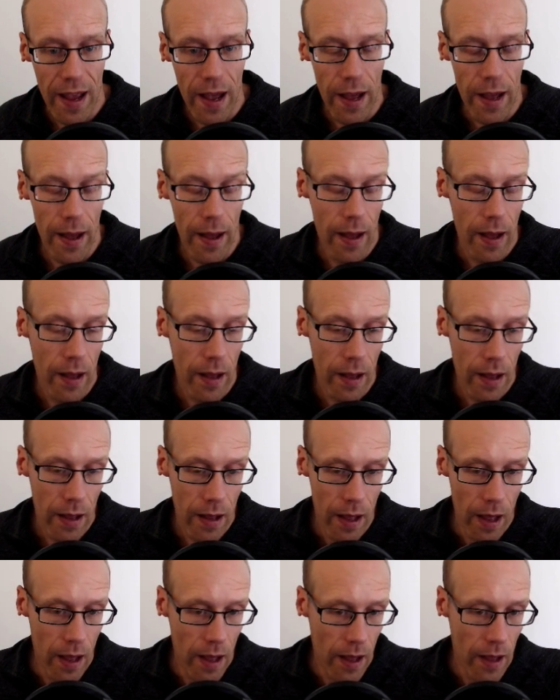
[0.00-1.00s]

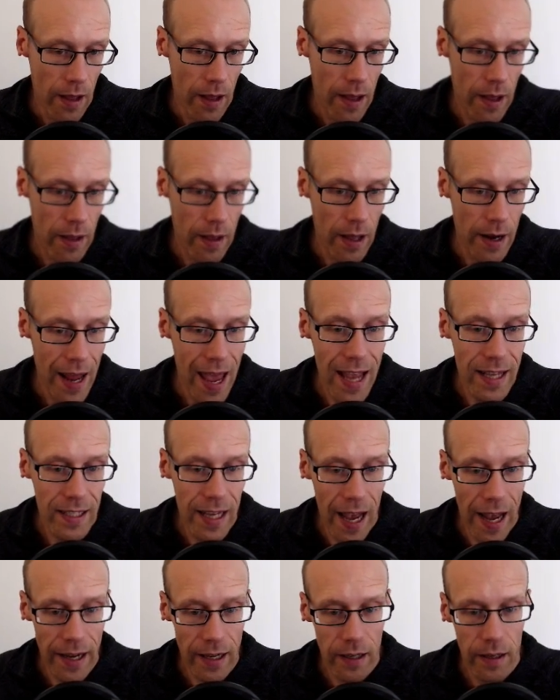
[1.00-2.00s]
an A
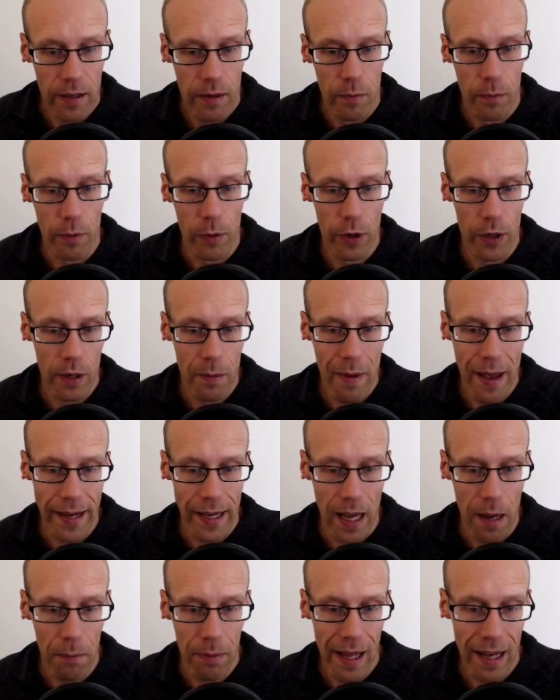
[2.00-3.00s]
tag. We're going to make
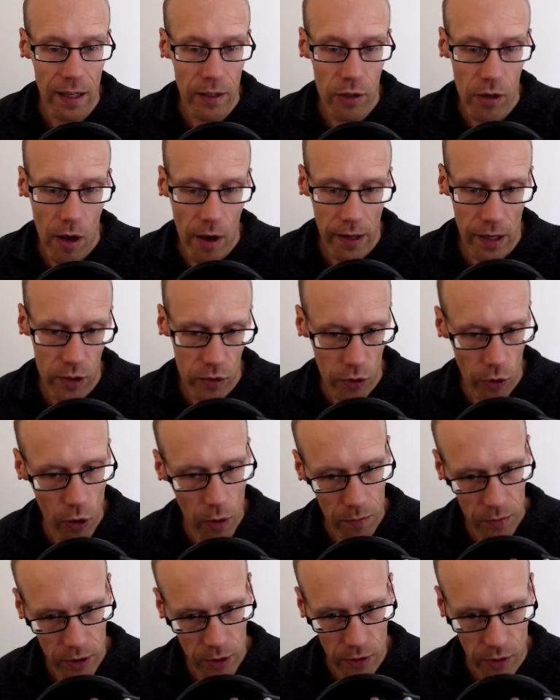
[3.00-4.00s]
it a blank target so it
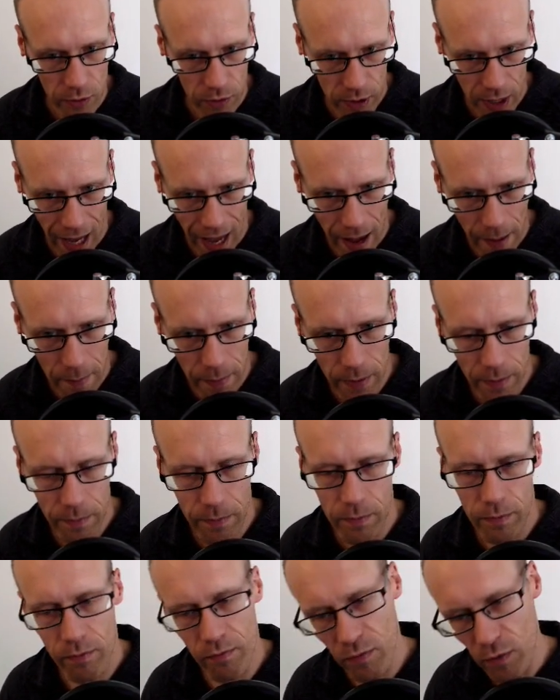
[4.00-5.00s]
opens in a new tab.
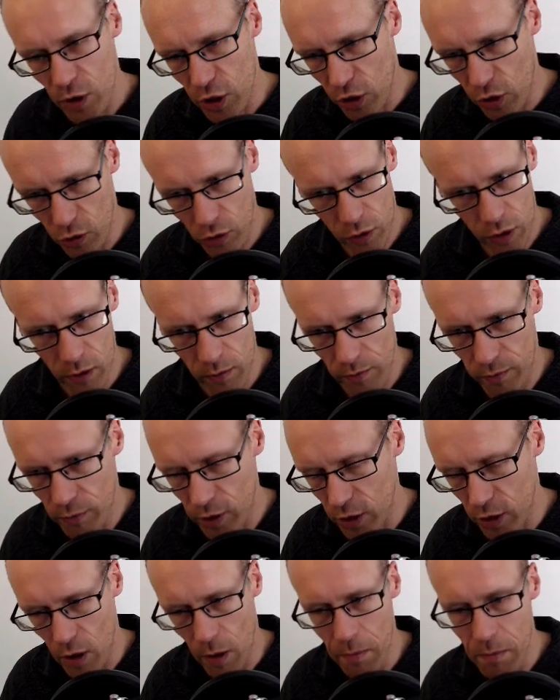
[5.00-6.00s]
You
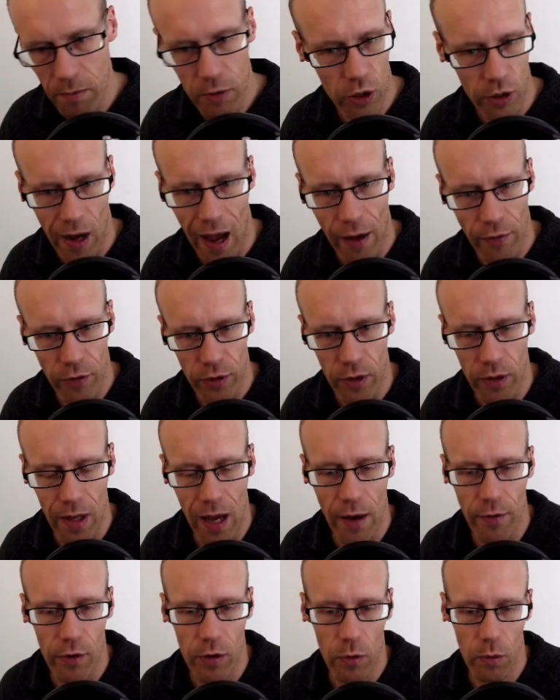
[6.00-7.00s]
don't have to do that
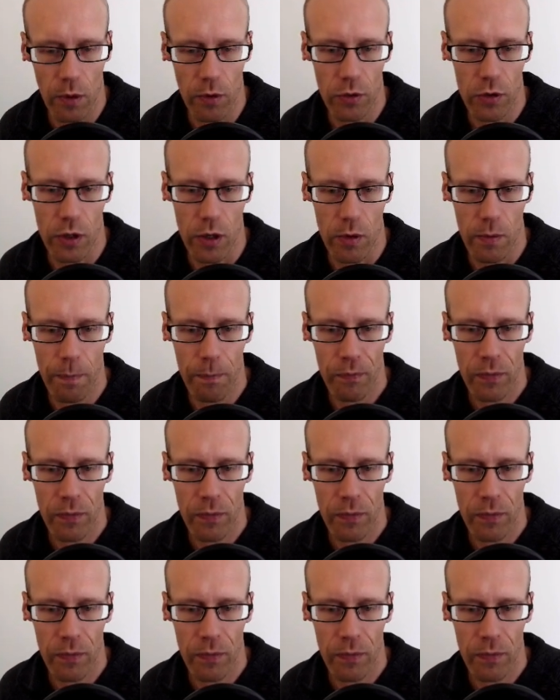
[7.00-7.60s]
if you don't want to.